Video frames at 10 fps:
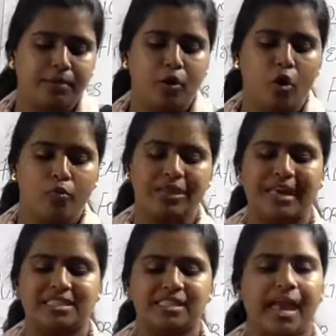
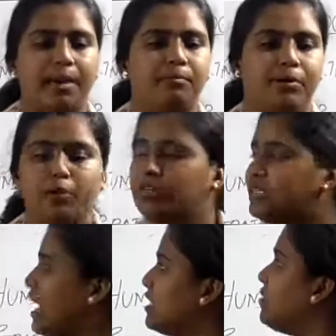ovulation embryo
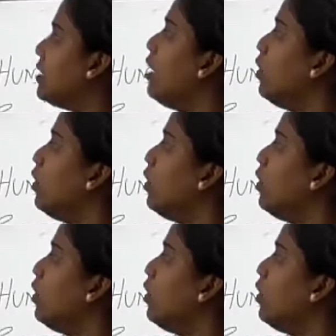transfer.